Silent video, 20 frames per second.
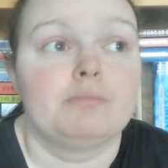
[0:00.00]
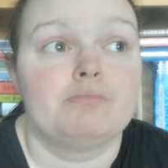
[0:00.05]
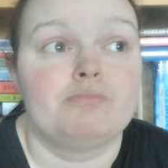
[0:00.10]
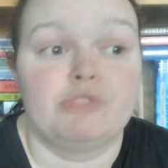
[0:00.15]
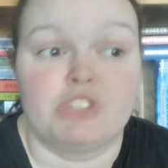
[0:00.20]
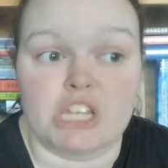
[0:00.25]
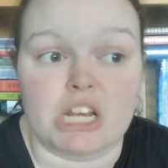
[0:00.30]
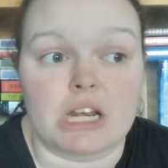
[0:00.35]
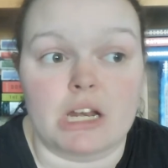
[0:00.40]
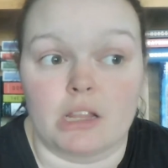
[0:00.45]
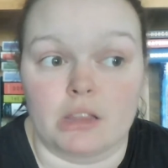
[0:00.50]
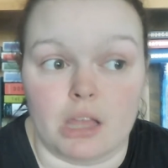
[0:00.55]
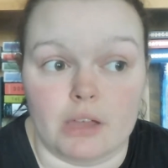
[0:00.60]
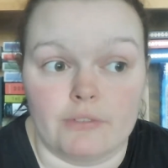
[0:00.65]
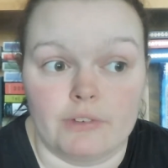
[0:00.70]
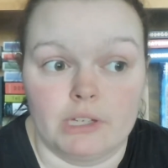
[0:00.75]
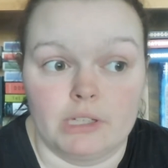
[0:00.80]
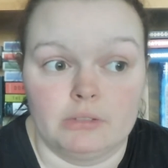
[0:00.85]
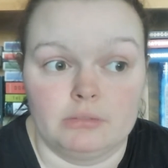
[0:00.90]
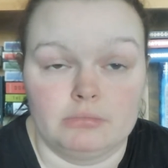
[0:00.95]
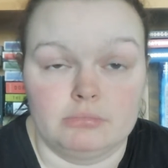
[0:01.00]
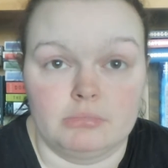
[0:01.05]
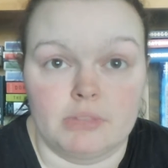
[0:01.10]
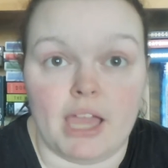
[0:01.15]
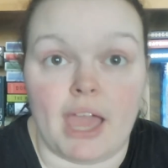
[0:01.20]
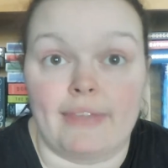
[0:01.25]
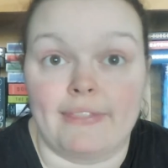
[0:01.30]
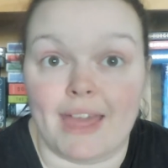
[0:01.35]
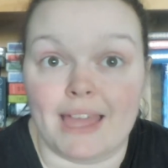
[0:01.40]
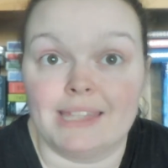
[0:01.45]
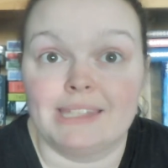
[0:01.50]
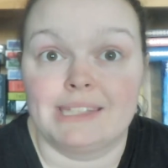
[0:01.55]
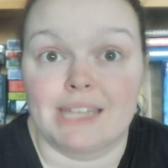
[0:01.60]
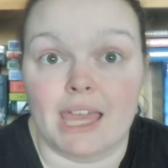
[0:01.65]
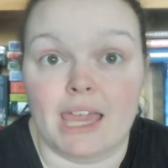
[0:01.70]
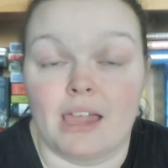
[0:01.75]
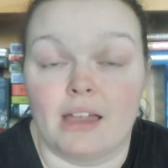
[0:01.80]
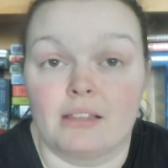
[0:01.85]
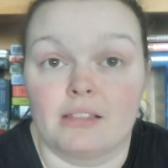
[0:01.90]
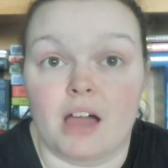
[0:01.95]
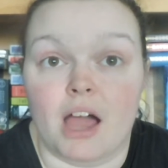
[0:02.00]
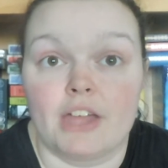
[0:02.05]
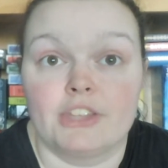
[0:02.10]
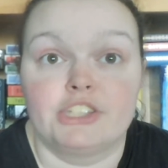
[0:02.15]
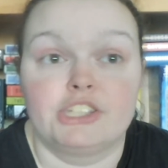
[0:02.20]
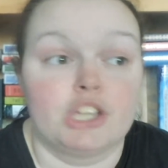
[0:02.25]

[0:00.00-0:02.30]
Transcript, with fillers: didn't love it and that's saying a lot.